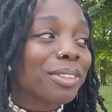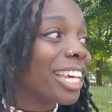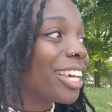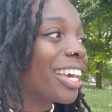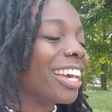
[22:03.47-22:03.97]

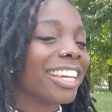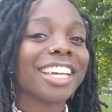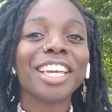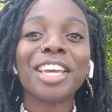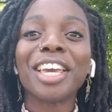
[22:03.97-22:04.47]

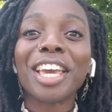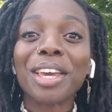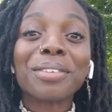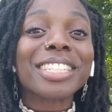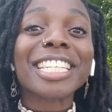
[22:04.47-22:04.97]

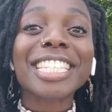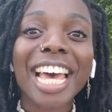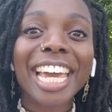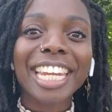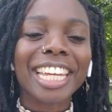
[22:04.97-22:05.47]
He was
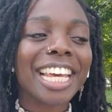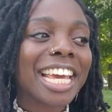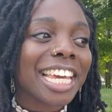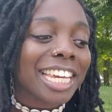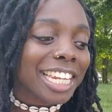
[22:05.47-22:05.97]
excited.
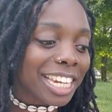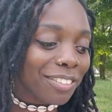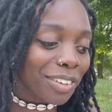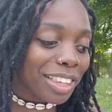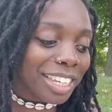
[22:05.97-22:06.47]
He
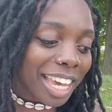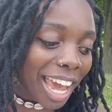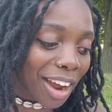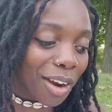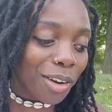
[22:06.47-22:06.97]
didn't really
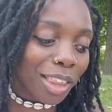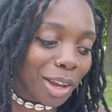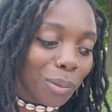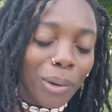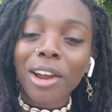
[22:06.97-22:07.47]
care,
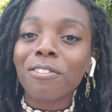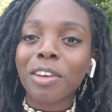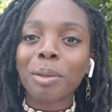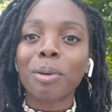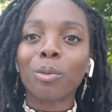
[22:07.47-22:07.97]
like, where
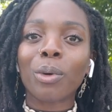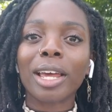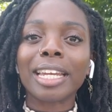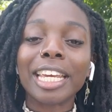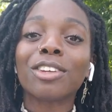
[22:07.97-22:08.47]
Philip had
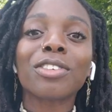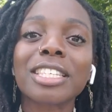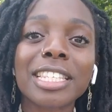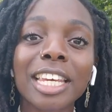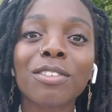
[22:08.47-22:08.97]
went. He'd
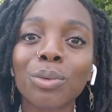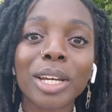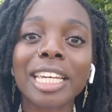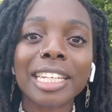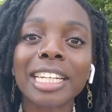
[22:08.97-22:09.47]
received what
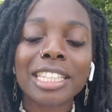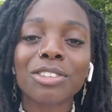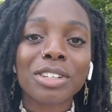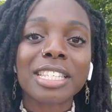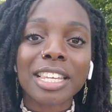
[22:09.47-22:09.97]
he needed
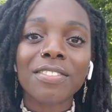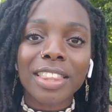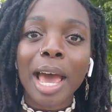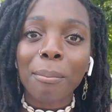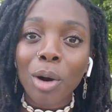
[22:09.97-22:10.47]
to receive
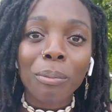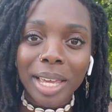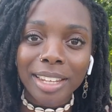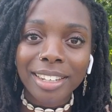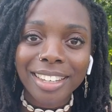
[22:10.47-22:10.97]
in that
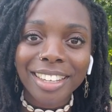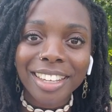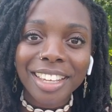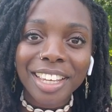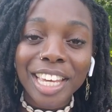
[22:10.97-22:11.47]
moment.
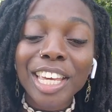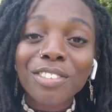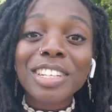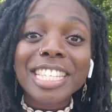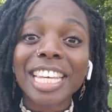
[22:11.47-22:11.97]
He'd
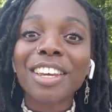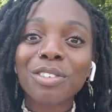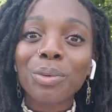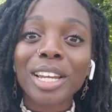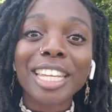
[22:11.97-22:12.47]

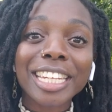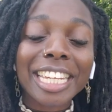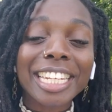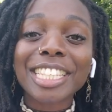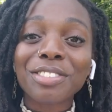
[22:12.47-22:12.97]
received what he
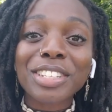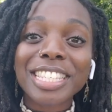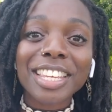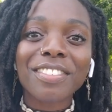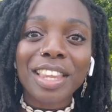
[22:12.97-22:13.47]
needed to
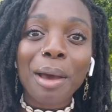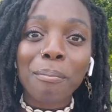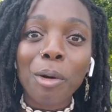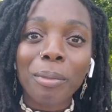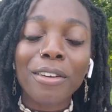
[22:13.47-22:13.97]
receive in that
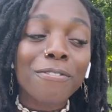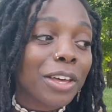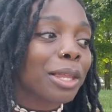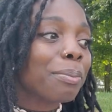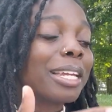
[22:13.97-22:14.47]
moment.
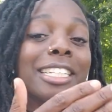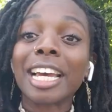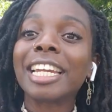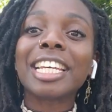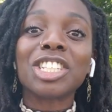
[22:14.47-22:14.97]
Philip had
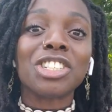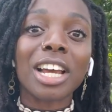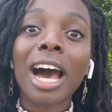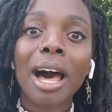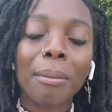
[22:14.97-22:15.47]
done his
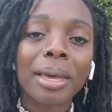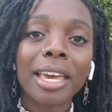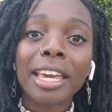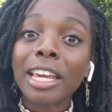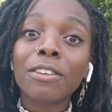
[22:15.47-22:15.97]
job.
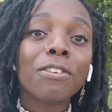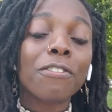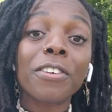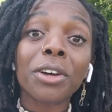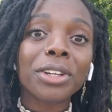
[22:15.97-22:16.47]
He had
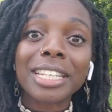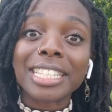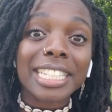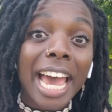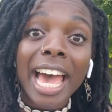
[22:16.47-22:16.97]
fulfilled
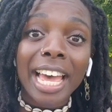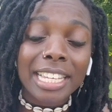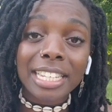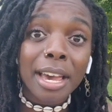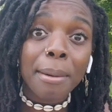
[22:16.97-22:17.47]
his
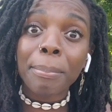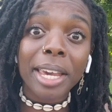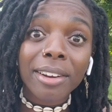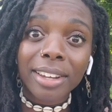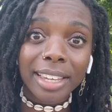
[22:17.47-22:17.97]
task,
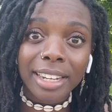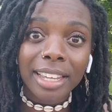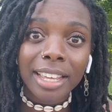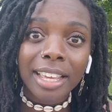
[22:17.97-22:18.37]
period.